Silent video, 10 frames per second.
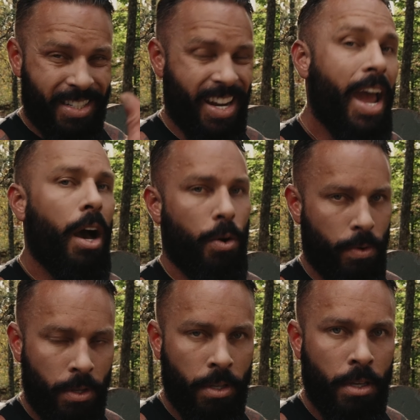
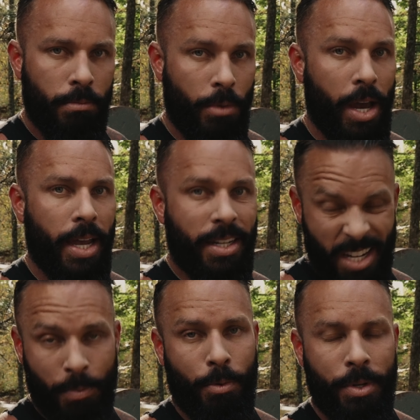down my
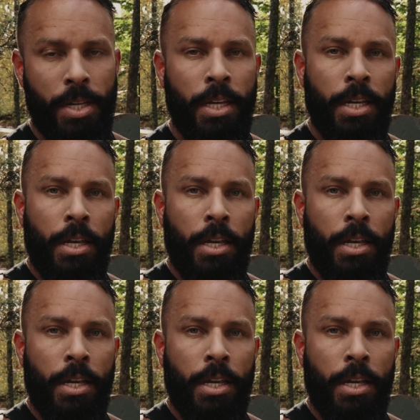temperament.